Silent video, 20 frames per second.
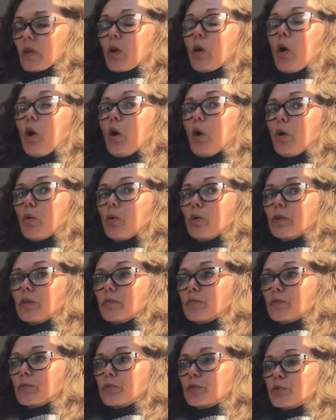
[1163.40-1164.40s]
Hold it
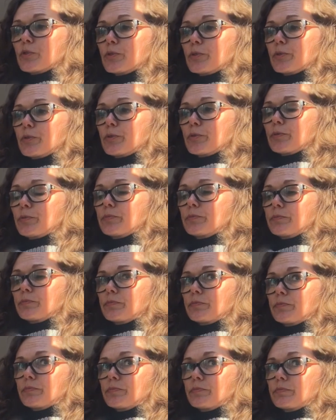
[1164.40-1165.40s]
for 2.
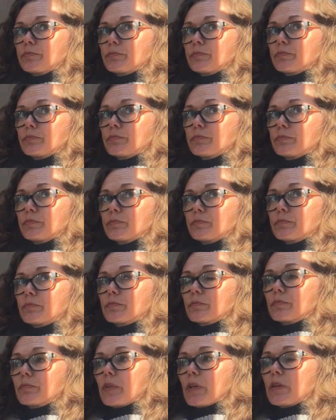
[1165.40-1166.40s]

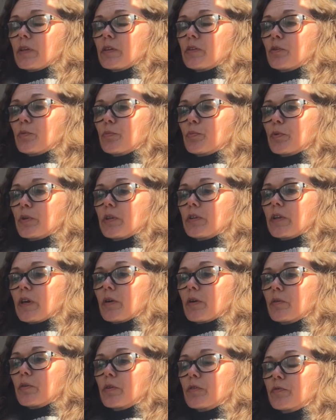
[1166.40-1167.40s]
And then you breathe
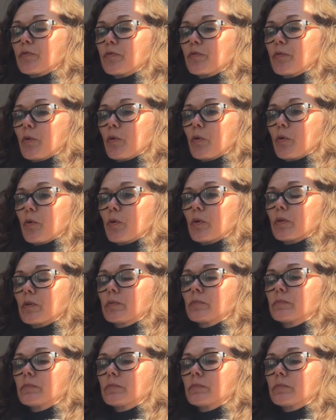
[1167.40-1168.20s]
out on 4.